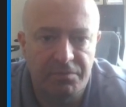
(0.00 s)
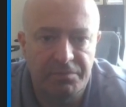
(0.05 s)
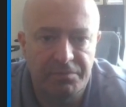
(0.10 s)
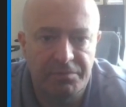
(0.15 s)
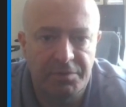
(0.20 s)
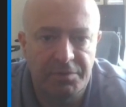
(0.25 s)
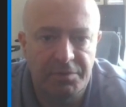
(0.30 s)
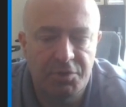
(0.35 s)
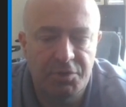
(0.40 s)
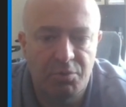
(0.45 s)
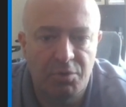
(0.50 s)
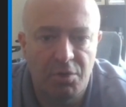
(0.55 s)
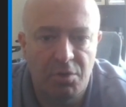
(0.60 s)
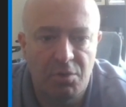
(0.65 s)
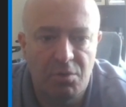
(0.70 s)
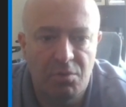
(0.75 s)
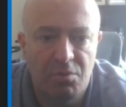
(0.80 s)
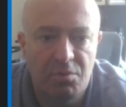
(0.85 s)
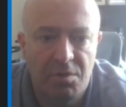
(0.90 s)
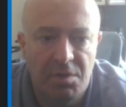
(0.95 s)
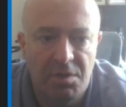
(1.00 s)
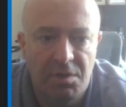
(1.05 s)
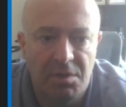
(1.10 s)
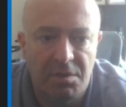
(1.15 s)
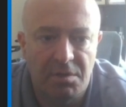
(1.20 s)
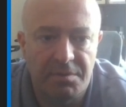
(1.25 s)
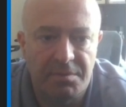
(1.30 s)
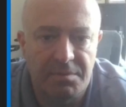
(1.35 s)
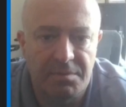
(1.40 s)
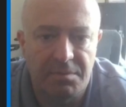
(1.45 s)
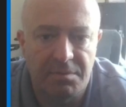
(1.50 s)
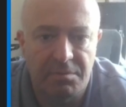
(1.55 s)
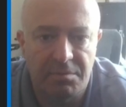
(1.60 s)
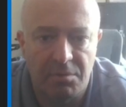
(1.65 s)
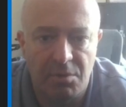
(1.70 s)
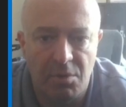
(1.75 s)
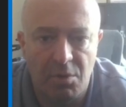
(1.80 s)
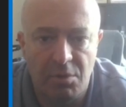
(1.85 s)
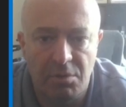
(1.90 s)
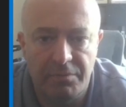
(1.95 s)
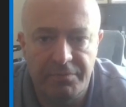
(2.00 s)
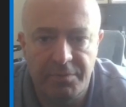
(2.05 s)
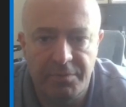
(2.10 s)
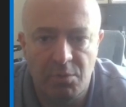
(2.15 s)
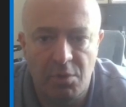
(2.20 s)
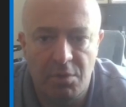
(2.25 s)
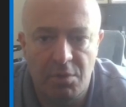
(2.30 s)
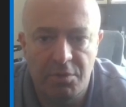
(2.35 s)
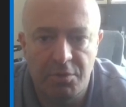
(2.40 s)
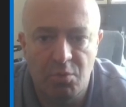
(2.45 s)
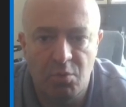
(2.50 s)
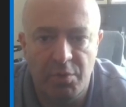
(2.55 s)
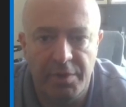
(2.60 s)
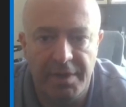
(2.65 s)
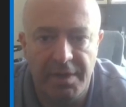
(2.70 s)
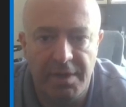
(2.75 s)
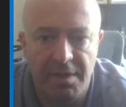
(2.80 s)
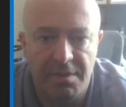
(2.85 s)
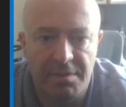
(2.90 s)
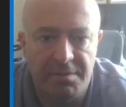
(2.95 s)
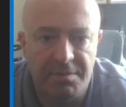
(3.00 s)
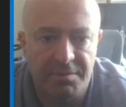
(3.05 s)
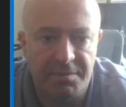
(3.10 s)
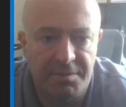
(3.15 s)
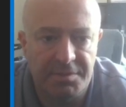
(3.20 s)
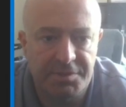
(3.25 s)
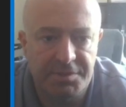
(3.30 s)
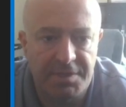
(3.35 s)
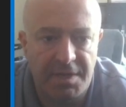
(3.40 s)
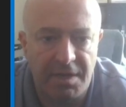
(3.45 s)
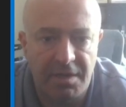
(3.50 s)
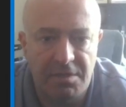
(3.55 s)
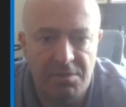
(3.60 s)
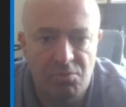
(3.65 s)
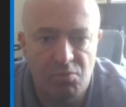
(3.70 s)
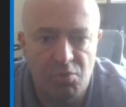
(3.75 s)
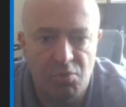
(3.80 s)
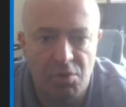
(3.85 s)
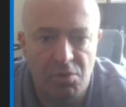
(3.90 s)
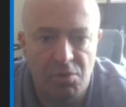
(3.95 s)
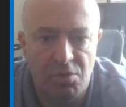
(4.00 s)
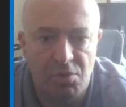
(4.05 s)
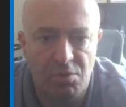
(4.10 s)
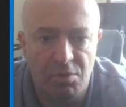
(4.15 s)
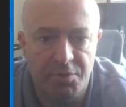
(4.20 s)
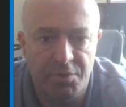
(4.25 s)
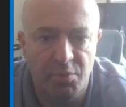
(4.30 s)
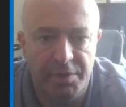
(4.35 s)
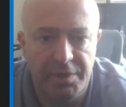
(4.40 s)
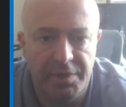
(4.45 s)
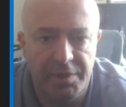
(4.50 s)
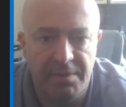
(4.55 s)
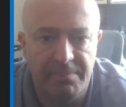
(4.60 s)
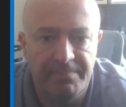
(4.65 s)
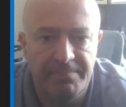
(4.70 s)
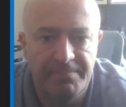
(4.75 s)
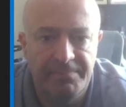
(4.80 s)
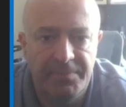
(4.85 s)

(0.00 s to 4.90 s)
First row, all the way, then the second row all the way.